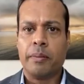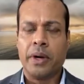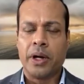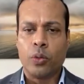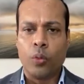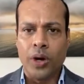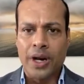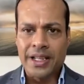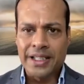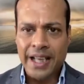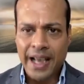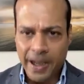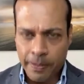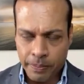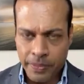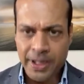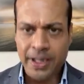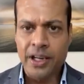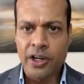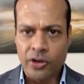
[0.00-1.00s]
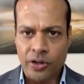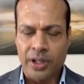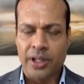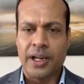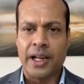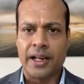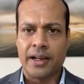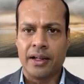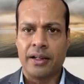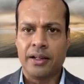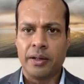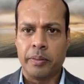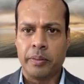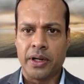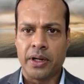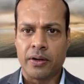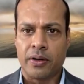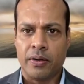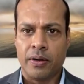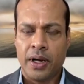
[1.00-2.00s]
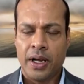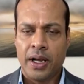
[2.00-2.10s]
but what is happening in Trinidad and Tobago,